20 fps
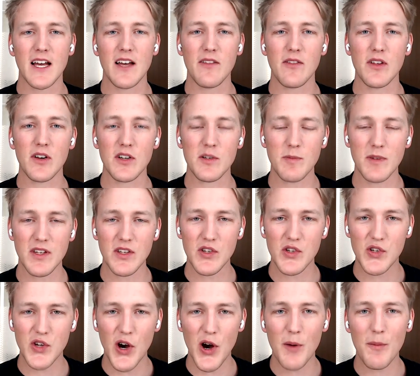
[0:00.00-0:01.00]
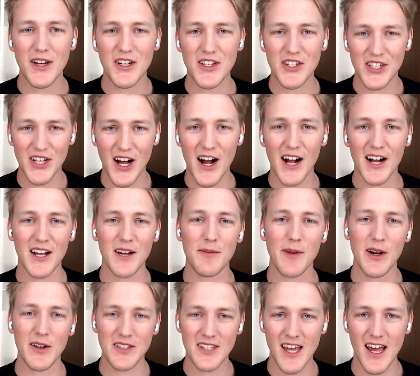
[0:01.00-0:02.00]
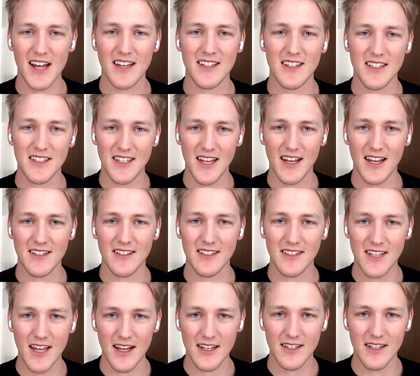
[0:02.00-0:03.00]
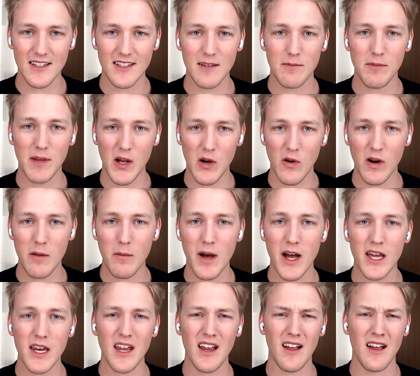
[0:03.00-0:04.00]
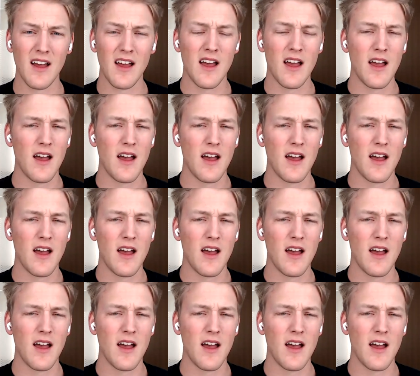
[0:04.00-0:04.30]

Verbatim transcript: There's been so much talk about Texas, Texas, Texas, and Bitcoin mining.